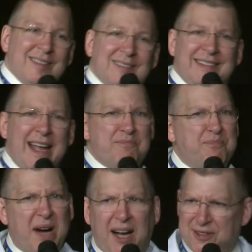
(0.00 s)

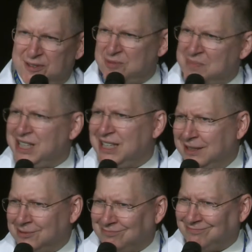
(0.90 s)
That bothered
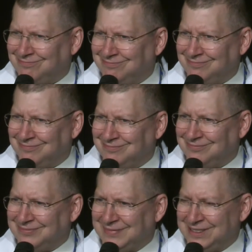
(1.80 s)
me.
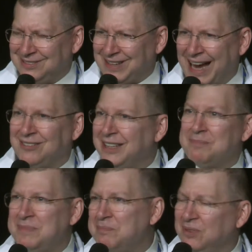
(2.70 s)
I don't
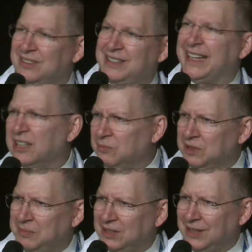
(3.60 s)
like people dicking
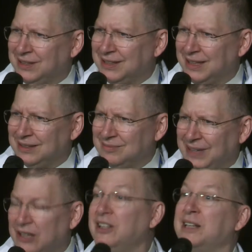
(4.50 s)
with me like that.
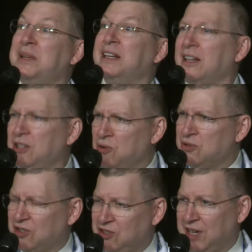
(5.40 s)
I don't like being
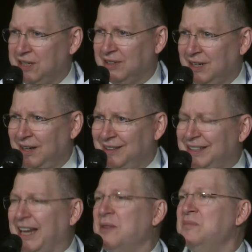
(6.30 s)
accused of shit
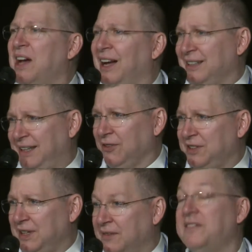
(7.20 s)
that I am not guilty of.